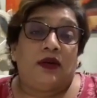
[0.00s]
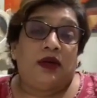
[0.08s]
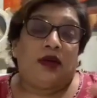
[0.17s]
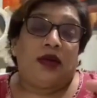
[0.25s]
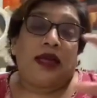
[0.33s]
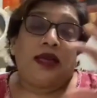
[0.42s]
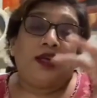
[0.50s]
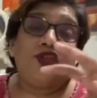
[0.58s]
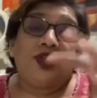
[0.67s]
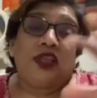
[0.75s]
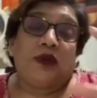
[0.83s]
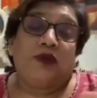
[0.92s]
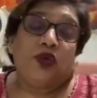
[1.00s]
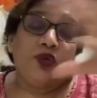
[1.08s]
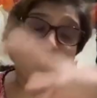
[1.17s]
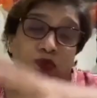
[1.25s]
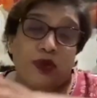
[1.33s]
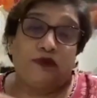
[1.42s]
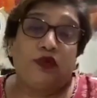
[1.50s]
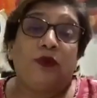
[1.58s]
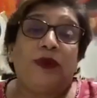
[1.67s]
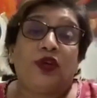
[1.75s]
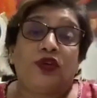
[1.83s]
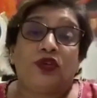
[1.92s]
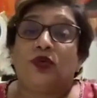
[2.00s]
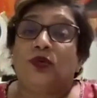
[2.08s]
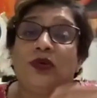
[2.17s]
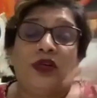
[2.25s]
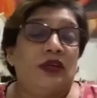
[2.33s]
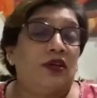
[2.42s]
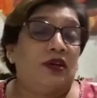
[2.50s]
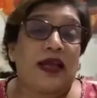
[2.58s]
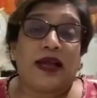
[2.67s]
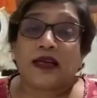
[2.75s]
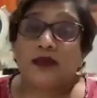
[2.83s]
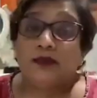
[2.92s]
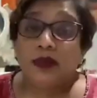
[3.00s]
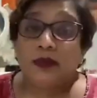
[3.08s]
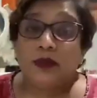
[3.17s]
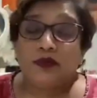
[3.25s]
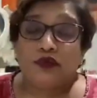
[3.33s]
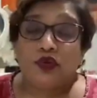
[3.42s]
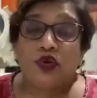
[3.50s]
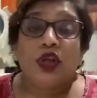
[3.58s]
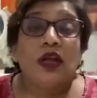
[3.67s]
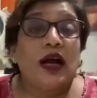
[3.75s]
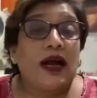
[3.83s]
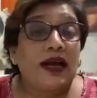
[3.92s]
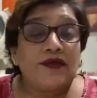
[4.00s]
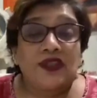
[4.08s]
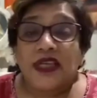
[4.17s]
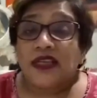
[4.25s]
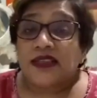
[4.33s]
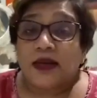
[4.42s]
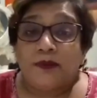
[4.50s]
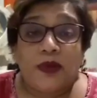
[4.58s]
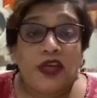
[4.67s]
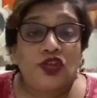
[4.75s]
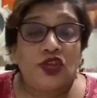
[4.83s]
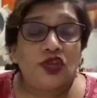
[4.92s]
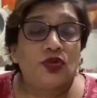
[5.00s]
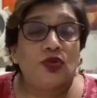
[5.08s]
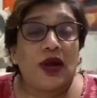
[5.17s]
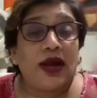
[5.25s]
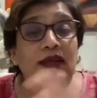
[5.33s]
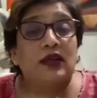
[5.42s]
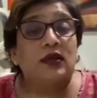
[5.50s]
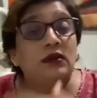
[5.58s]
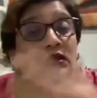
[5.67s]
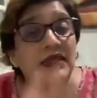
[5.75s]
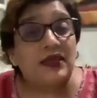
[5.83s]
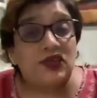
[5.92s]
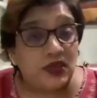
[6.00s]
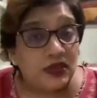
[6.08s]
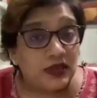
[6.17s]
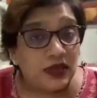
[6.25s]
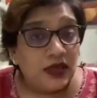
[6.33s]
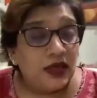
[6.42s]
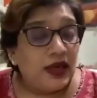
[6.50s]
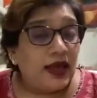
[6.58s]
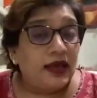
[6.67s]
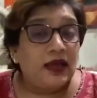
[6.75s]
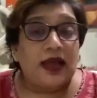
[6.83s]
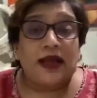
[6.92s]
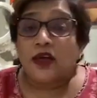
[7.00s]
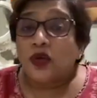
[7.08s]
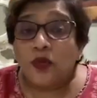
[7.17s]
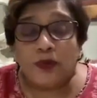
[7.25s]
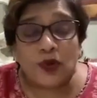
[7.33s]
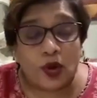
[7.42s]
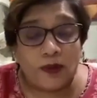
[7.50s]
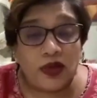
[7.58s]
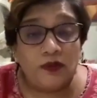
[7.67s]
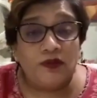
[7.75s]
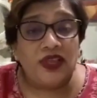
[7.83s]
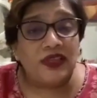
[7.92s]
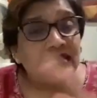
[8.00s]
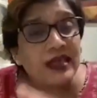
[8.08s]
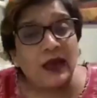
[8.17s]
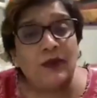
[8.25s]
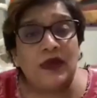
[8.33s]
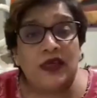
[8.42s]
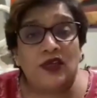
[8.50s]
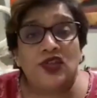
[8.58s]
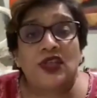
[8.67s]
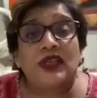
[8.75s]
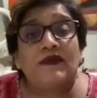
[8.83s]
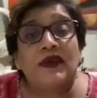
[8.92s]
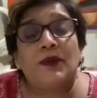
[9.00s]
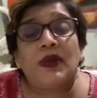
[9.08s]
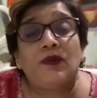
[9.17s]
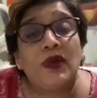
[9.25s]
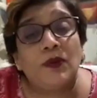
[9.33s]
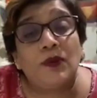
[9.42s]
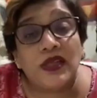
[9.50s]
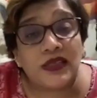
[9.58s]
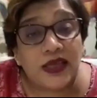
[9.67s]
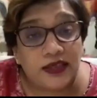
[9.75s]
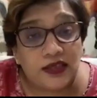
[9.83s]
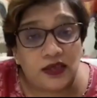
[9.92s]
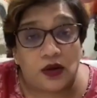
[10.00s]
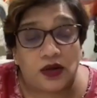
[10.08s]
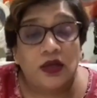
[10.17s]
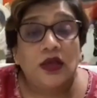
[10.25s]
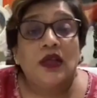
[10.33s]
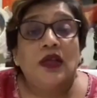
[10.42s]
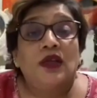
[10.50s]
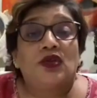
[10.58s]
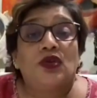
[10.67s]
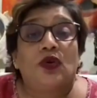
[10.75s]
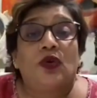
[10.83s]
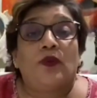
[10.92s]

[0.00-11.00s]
energy that we used before because you didn't react before. I have seen some patients who had good sessions and had no problem with the same energy developing pigments later on. So